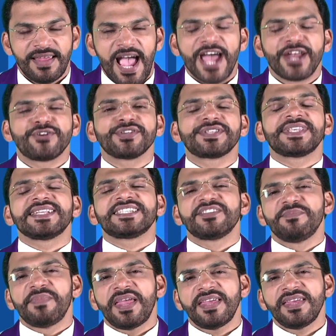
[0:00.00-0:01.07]
and to set
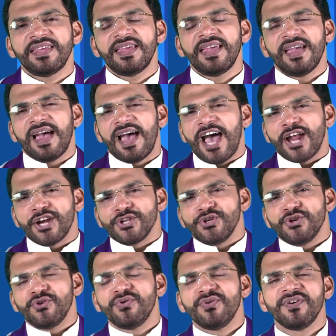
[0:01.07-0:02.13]
me and
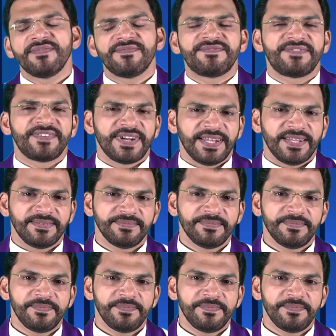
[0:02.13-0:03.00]
you free.